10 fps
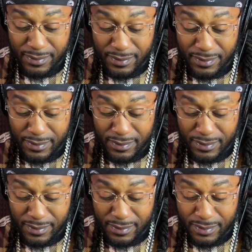I said
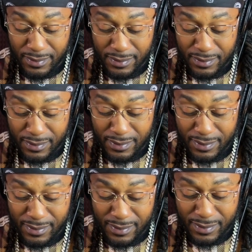I've been
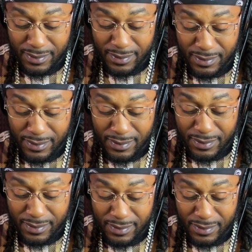home since like 11.
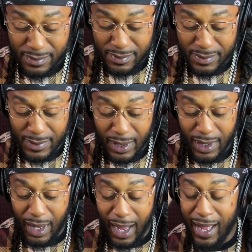
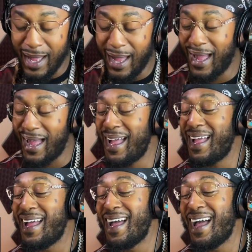I heard him
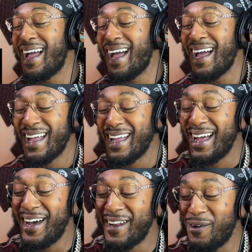come home. Hold
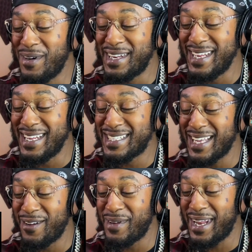on, what did he say
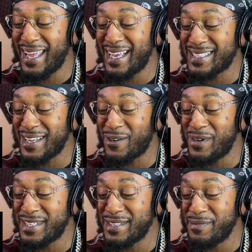when they asked that
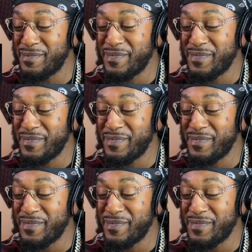question?